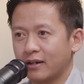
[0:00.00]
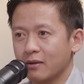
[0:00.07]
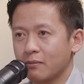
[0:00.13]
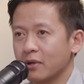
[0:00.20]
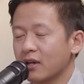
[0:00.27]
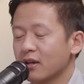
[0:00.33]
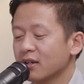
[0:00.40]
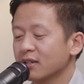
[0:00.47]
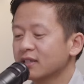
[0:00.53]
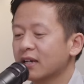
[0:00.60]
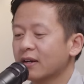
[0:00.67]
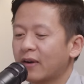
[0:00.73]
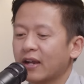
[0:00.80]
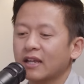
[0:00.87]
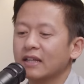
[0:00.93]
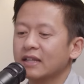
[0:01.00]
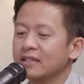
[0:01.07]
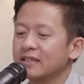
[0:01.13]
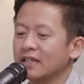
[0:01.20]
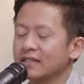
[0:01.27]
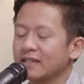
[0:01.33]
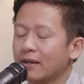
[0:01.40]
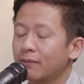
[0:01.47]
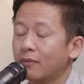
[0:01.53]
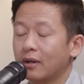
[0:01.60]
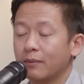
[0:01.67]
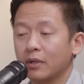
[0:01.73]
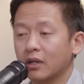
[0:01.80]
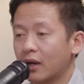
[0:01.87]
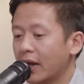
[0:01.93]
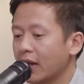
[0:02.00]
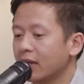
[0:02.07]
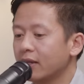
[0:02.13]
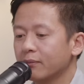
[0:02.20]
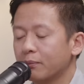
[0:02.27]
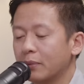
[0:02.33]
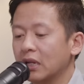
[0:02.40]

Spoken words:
because cracking this exam, I